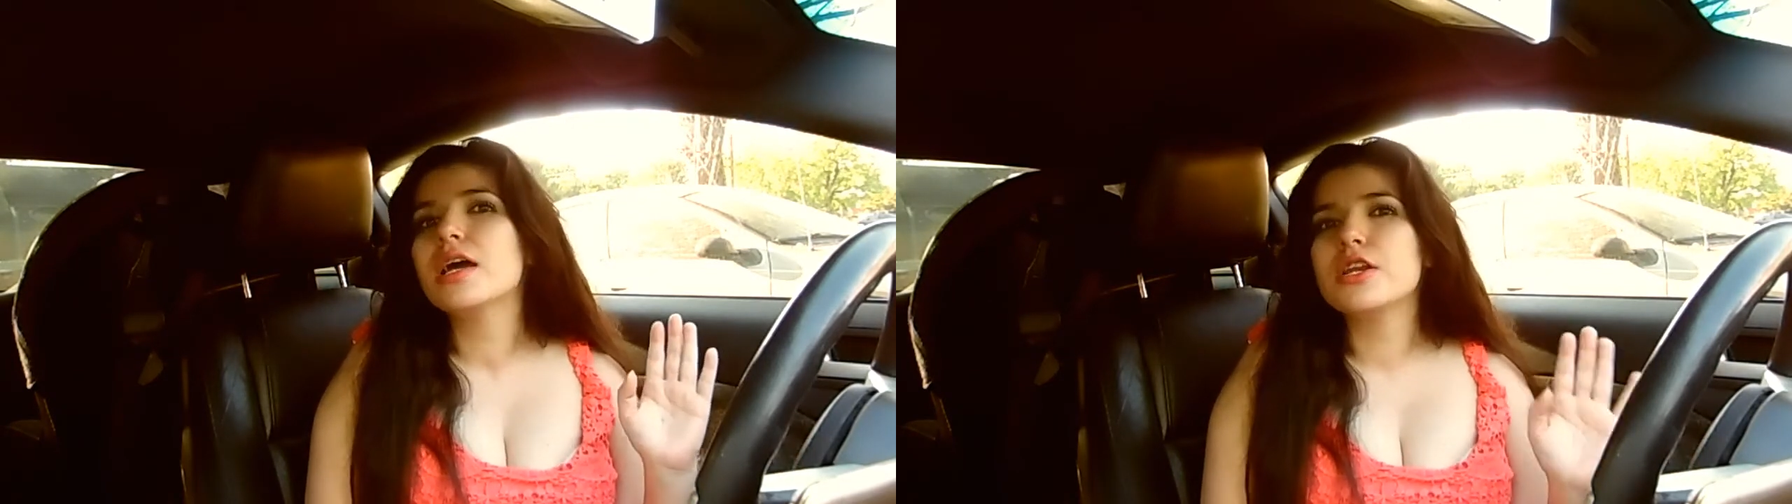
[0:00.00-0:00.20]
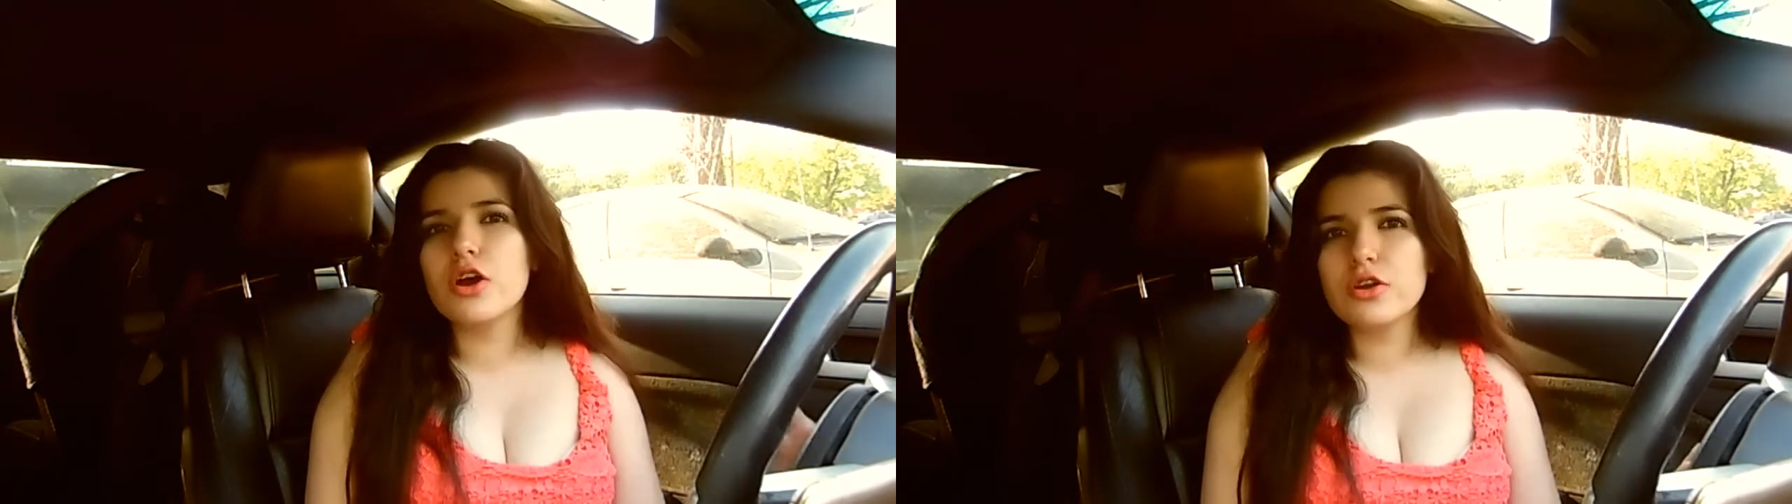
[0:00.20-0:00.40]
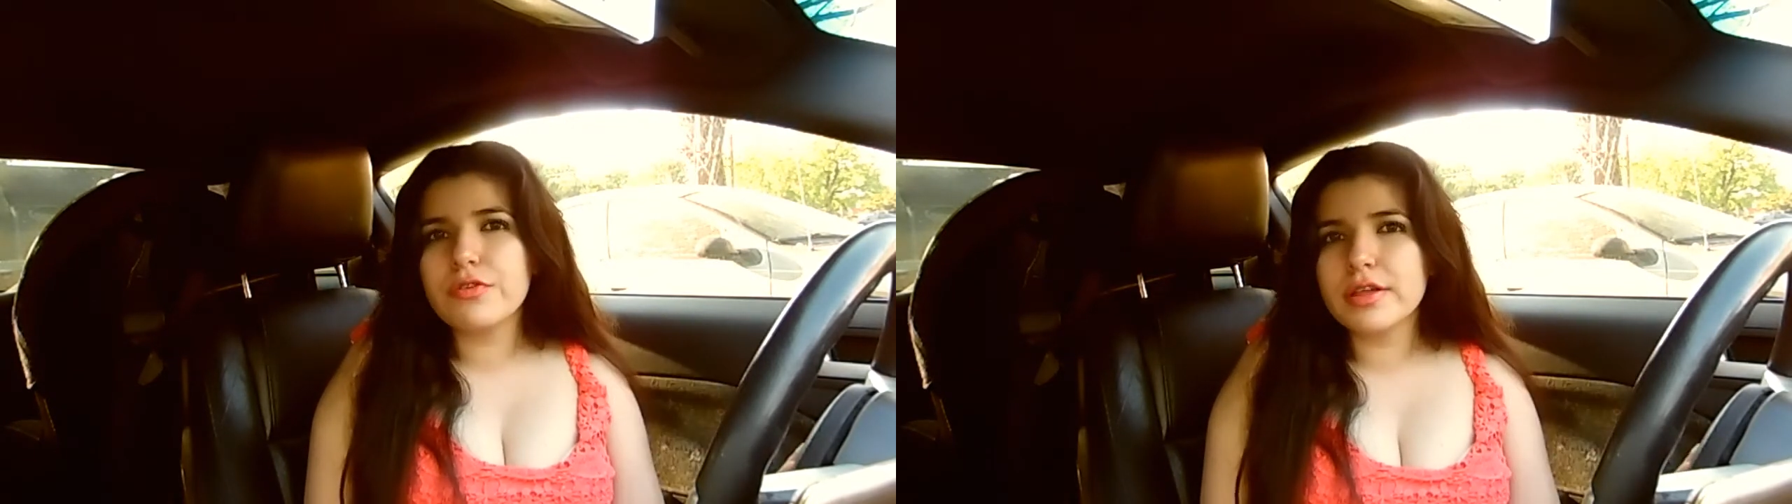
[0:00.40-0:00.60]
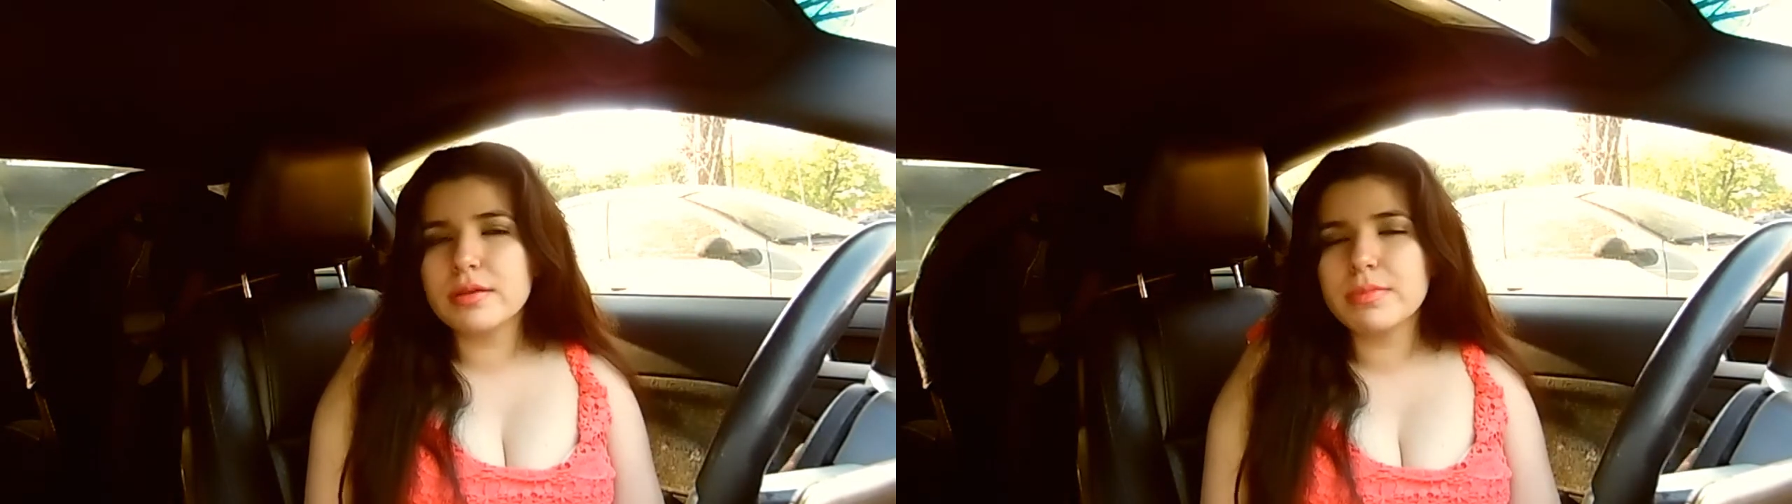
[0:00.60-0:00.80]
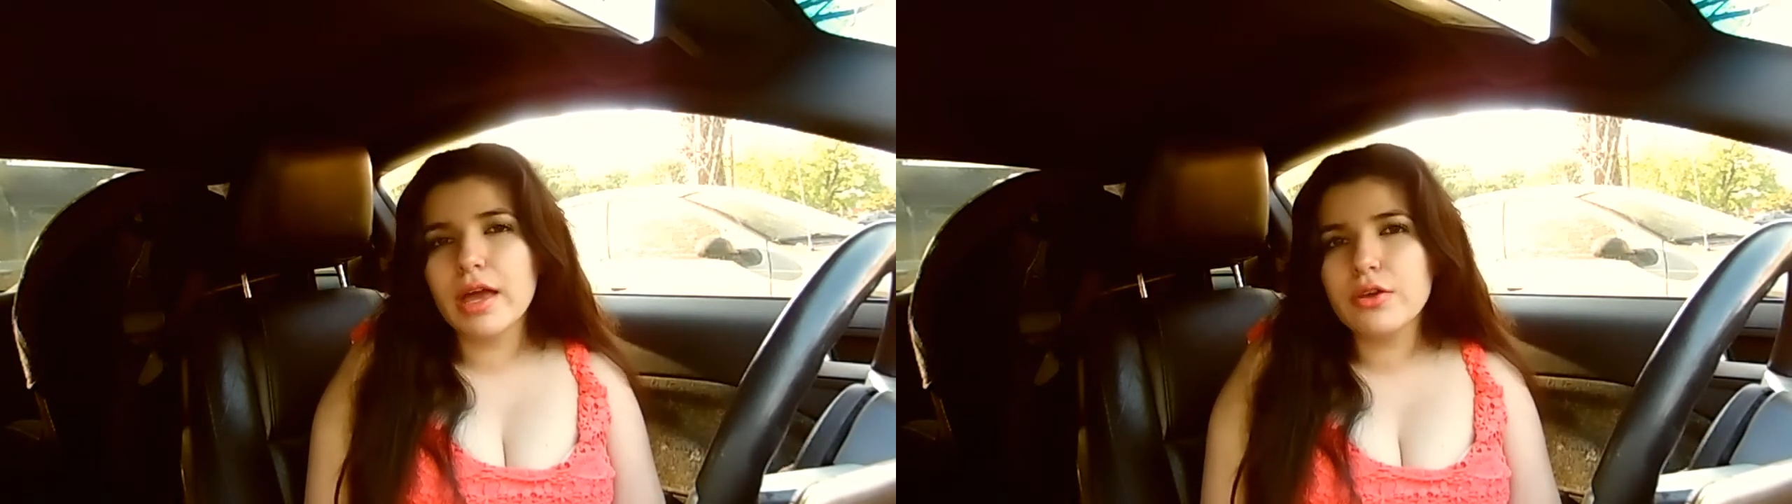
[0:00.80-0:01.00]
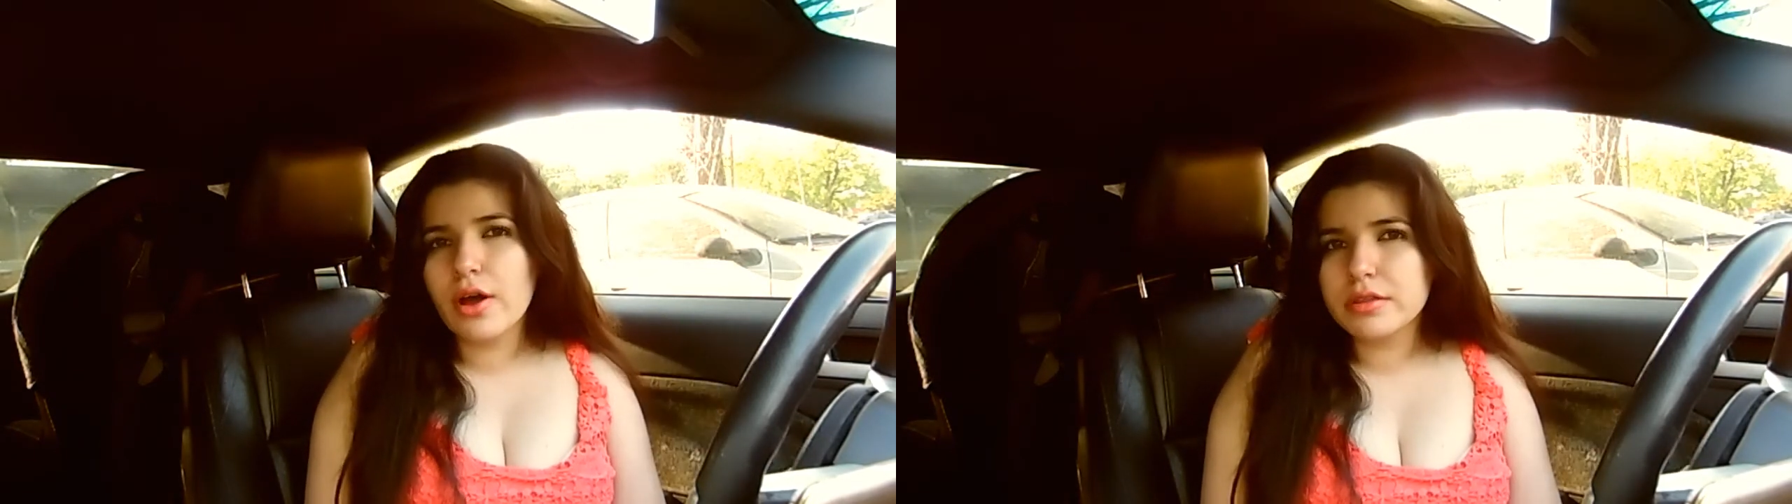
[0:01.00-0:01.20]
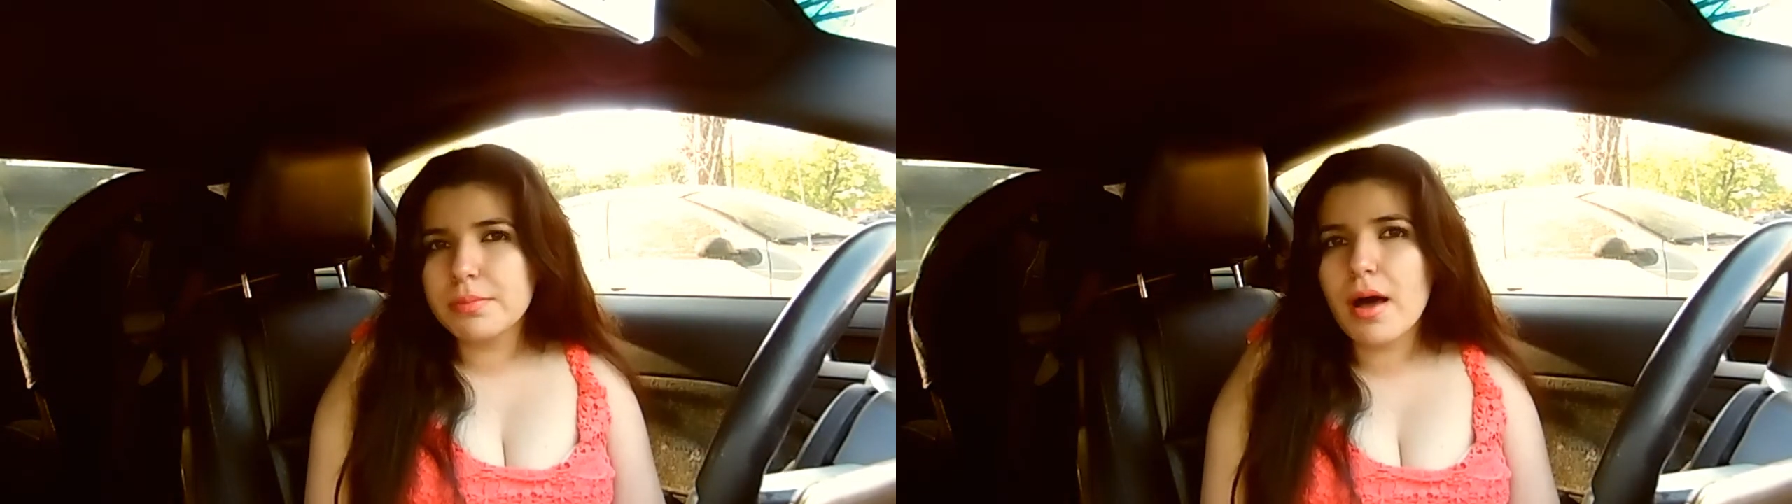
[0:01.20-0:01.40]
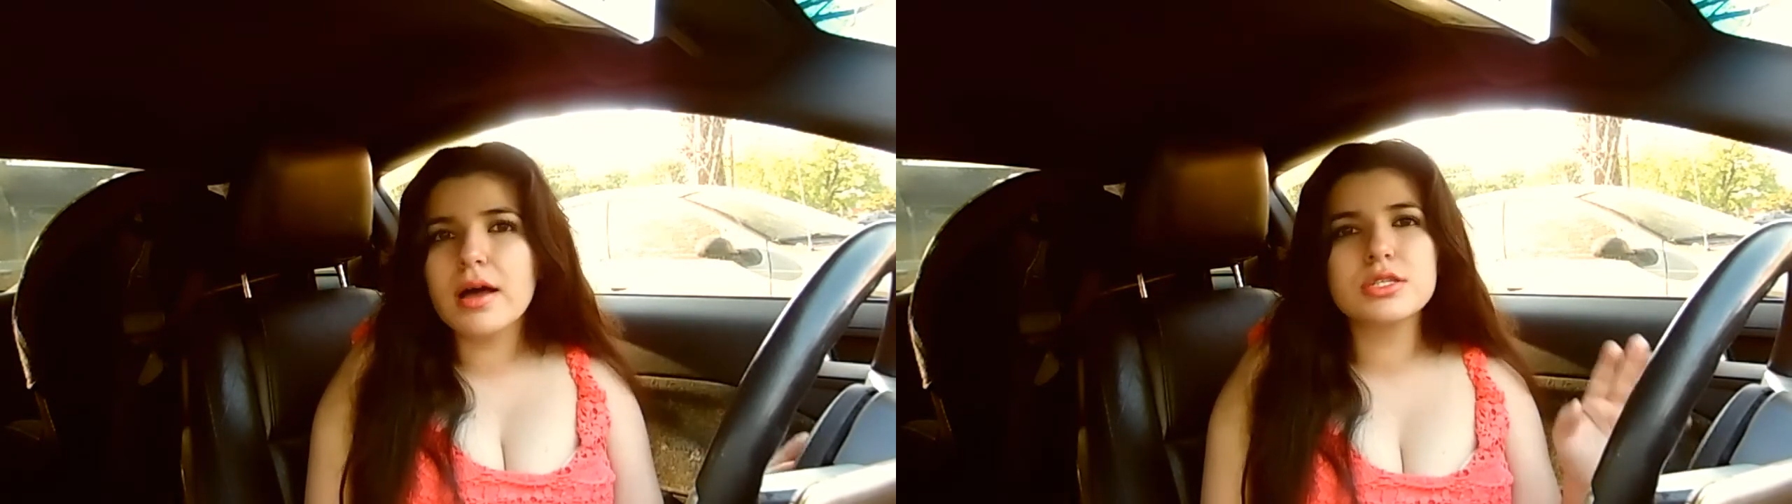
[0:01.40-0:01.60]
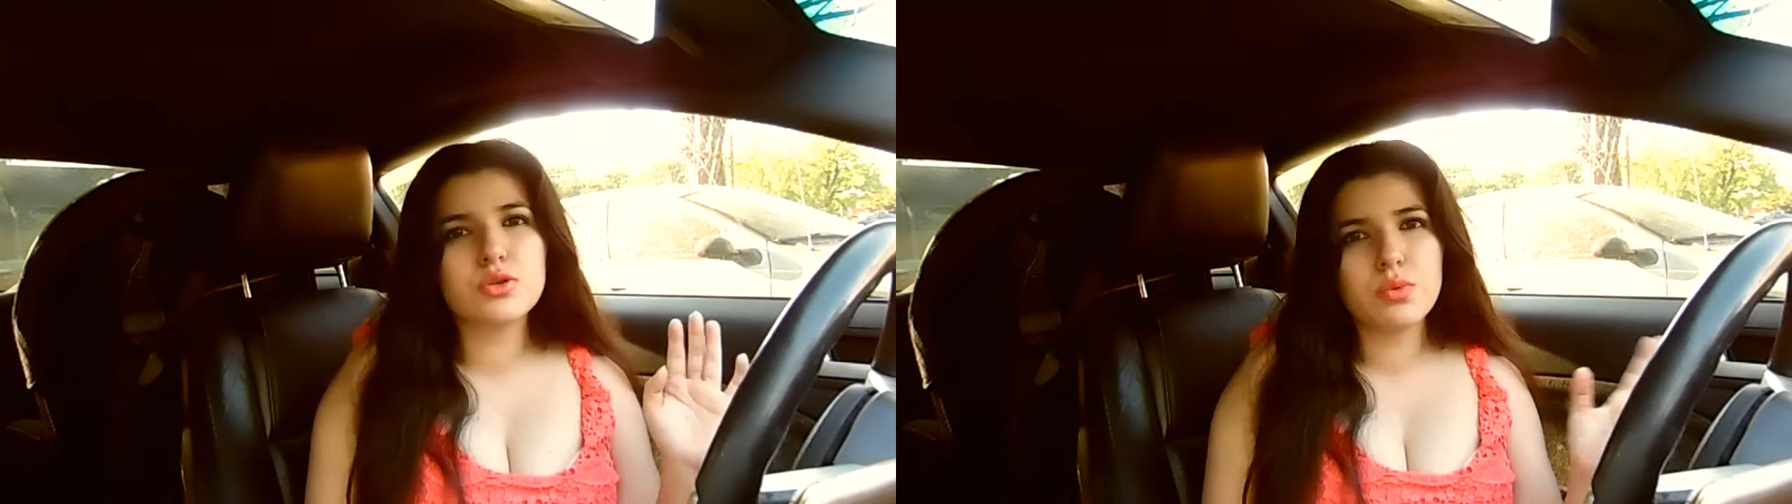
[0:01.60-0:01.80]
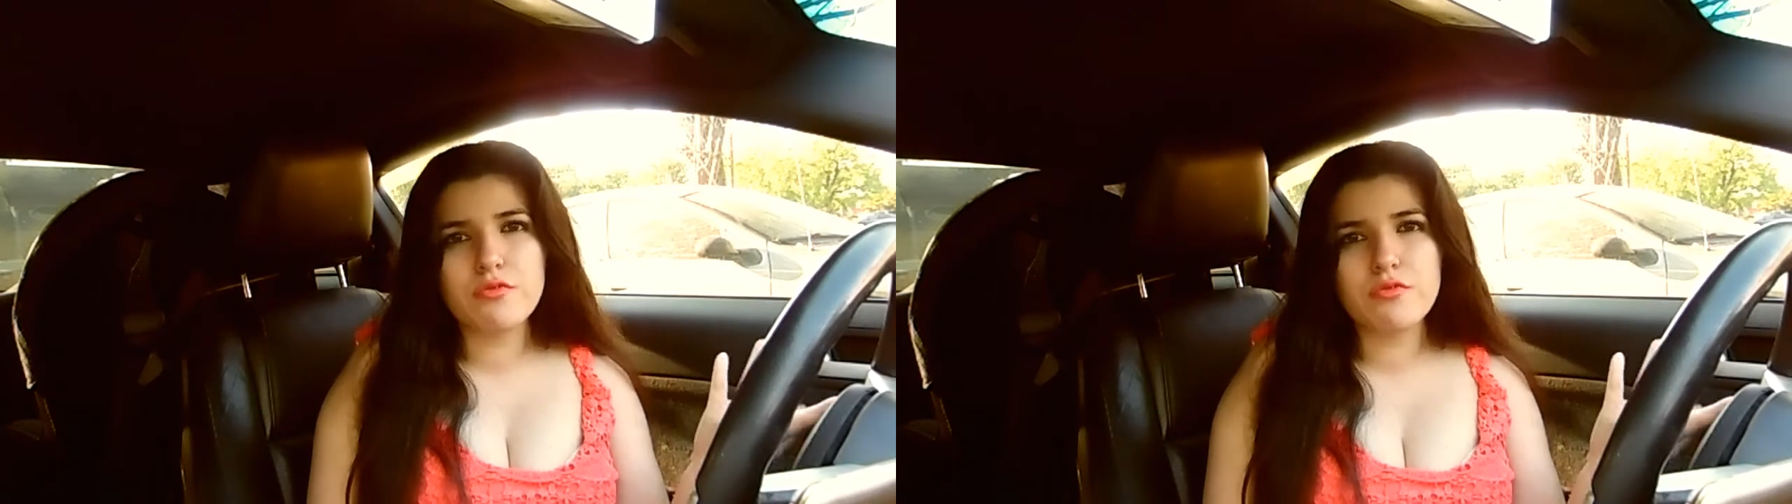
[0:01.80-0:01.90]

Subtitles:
notify them that you got the box,